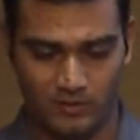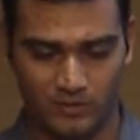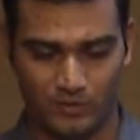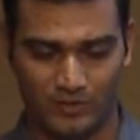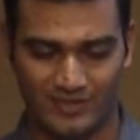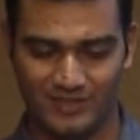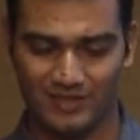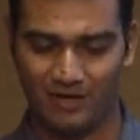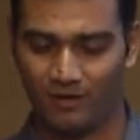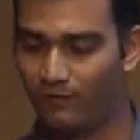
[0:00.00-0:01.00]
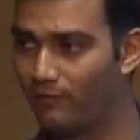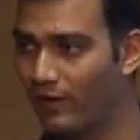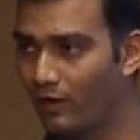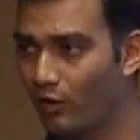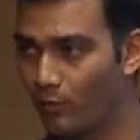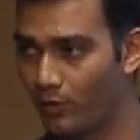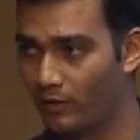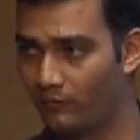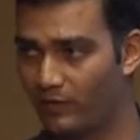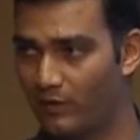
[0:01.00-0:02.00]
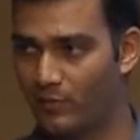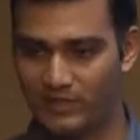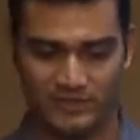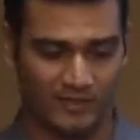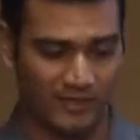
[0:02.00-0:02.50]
So this is kind of like corporate white pages,